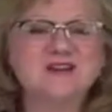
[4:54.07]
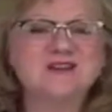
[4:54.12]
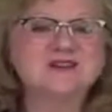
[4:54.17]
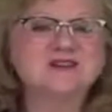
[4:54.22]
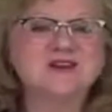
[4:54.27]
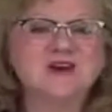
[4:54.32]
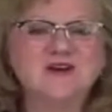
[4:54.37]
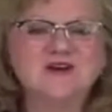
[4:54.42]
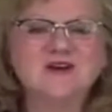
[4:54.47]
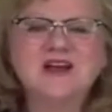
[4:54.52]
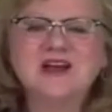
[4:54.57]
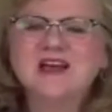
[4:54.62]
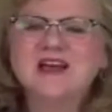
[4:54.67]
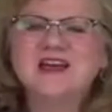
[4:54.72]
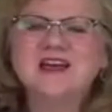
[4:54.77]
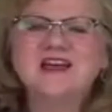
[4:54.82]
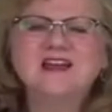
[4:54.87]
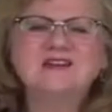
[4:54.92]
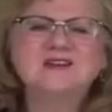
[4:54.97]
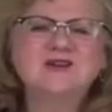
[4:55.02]
So
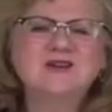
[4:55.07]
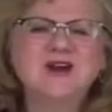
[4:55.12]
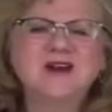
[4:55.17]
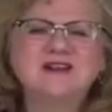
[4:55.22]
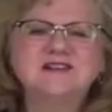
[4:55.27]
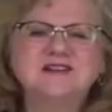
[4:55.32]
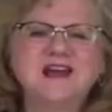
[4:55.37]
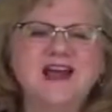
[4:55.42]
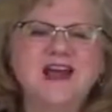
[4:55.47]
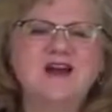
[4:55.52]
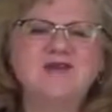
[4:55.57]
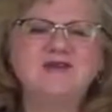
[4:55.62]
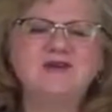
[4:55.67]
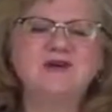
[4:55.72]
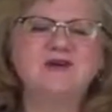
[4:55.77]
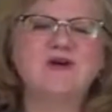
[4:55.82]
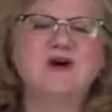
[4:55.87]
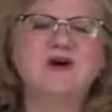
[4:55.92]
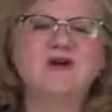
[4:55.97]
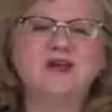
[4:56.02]
it's great to have
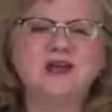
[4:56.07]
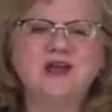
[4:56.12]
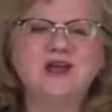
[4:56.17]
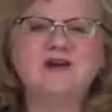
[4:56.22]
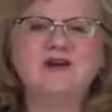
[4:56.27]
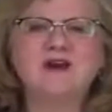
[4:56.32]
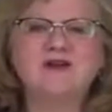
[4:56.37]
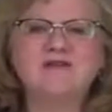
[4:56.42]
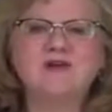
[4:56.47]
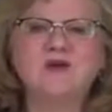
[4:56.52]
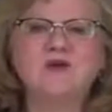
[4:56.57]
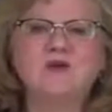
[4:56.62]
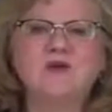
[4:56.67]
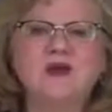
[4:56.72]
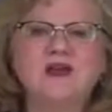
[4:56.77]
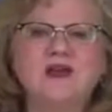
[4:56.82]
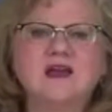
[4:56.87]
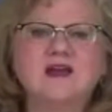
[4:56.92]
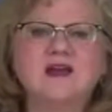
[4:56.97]
you all here every week,